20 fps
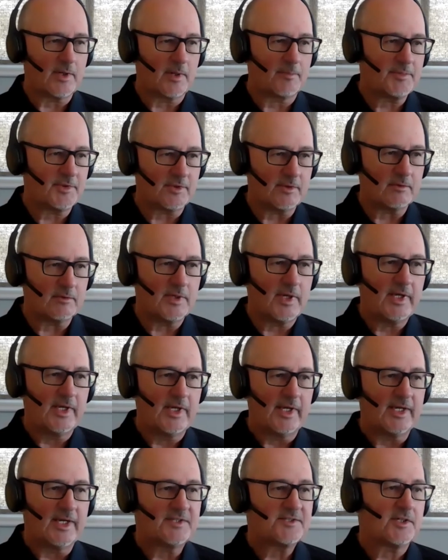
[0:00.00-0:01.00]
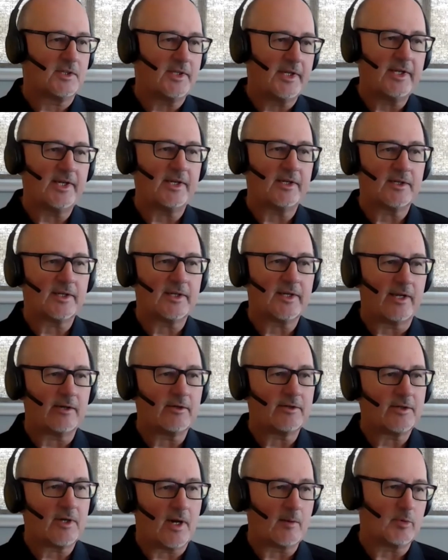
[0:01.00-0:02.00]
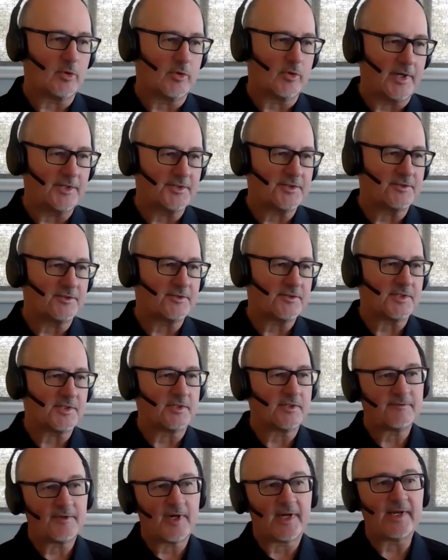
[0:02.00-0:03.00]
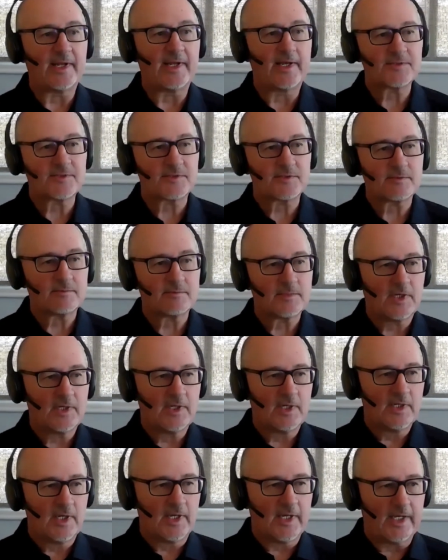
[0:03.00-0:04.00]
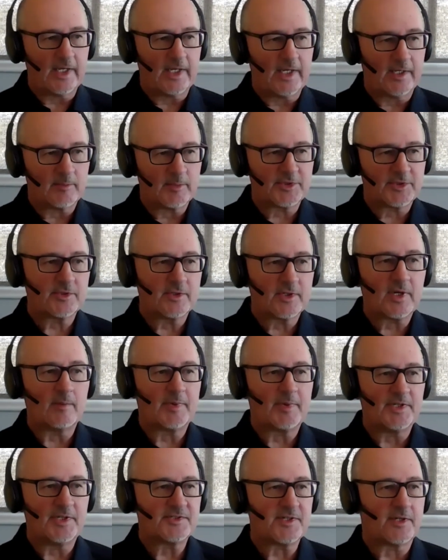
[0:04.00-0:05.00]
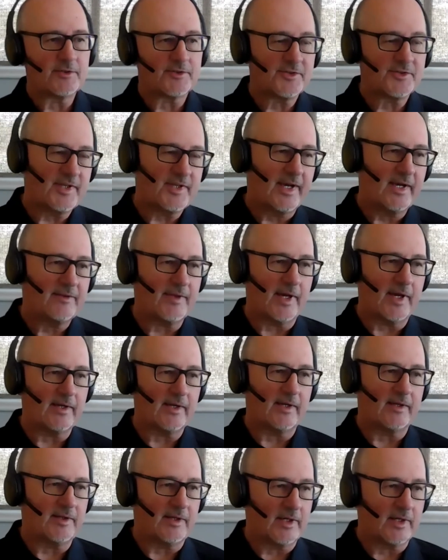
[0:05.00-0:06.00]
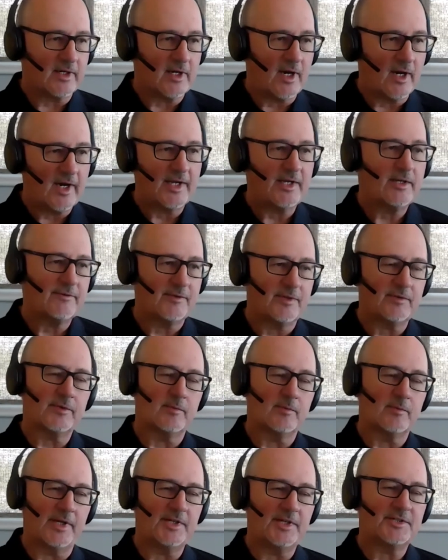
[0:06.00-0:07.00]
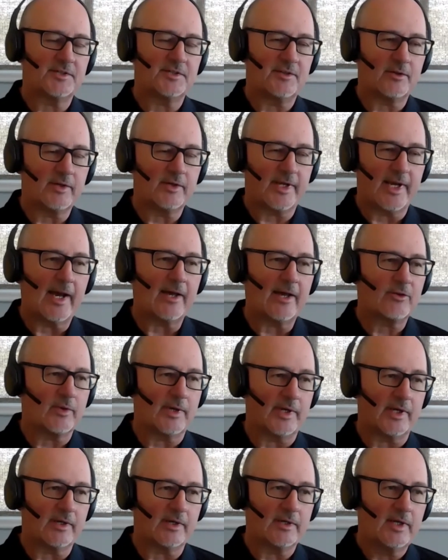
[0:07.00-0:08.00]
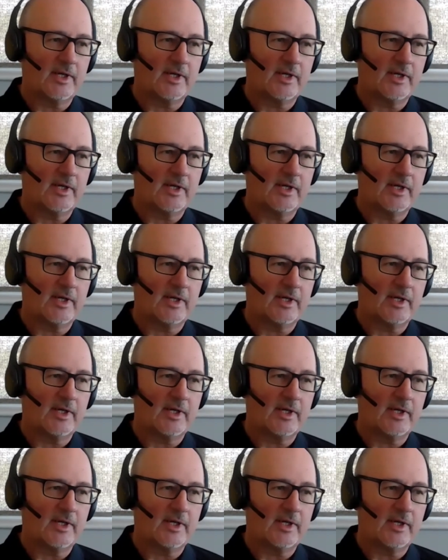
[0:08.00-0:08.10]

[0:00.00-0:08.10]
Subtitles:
up to. It's a leading indicator to operations and to finance. And the mature companies understand that, and the kind of information they're gathering